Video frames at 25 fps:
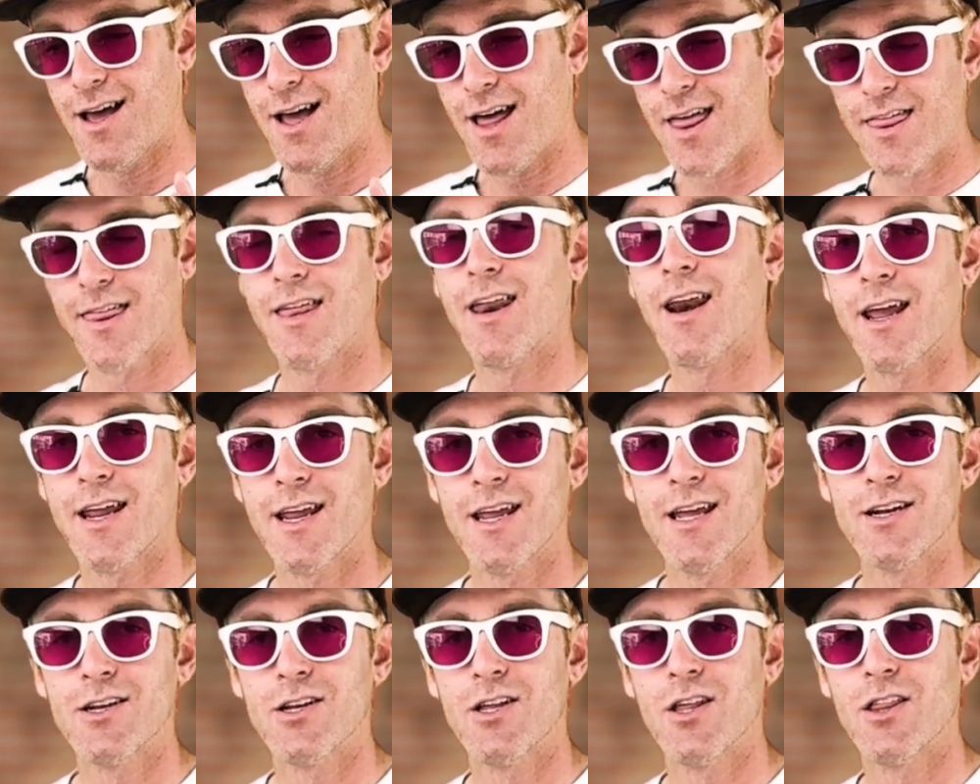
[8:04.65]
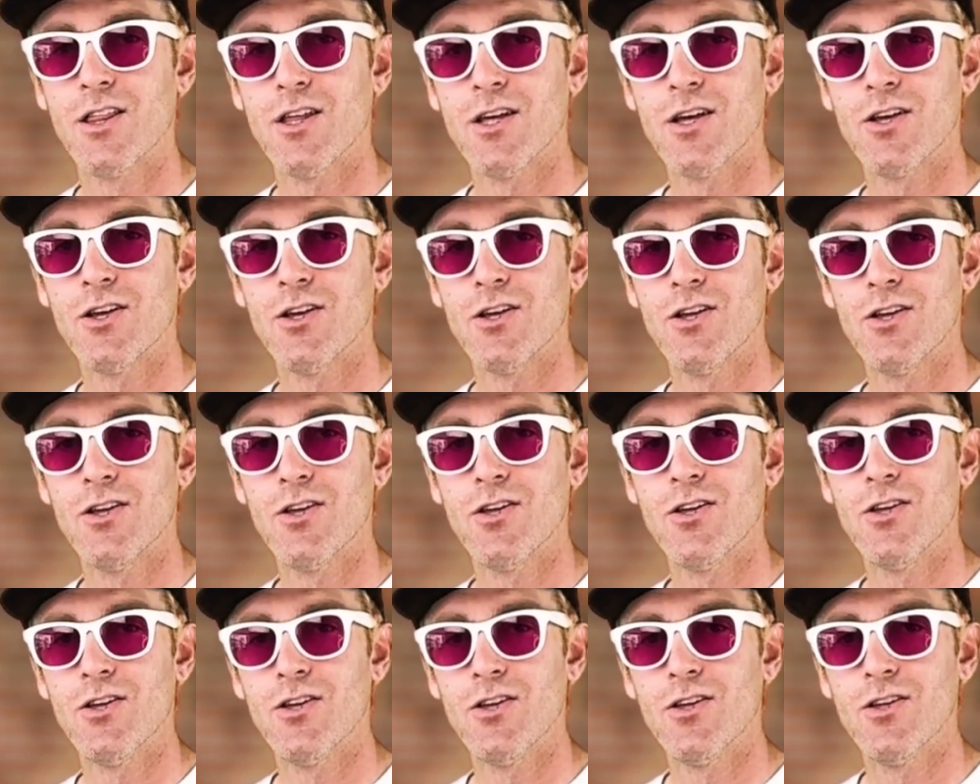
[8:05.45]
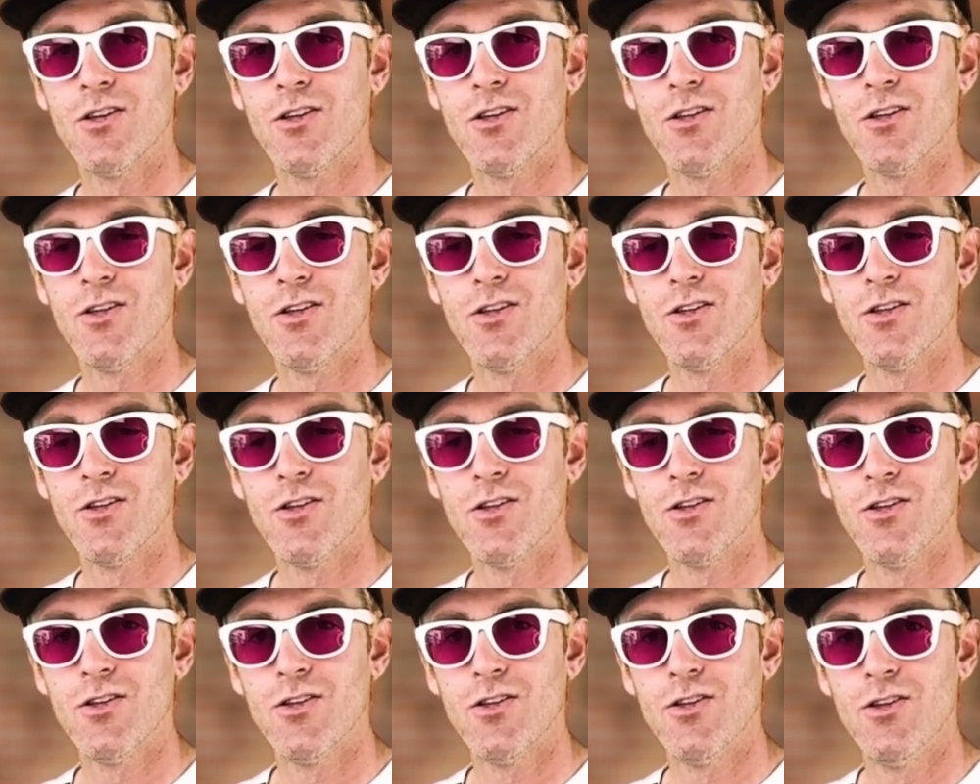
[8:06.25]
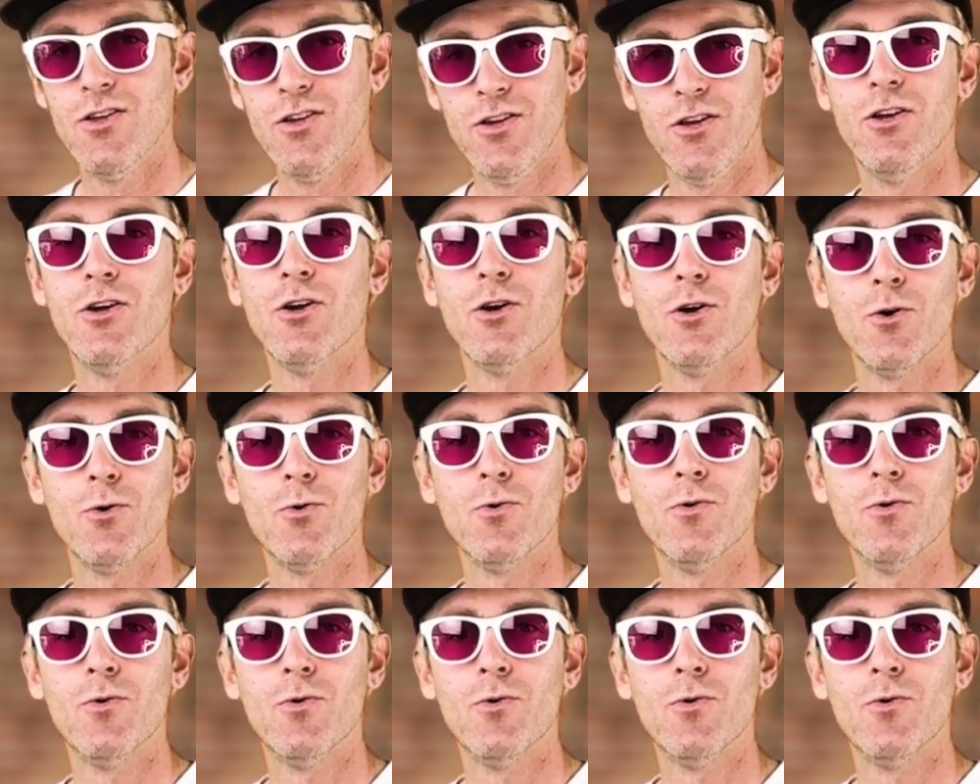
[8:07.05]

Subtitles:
and then I get to the U.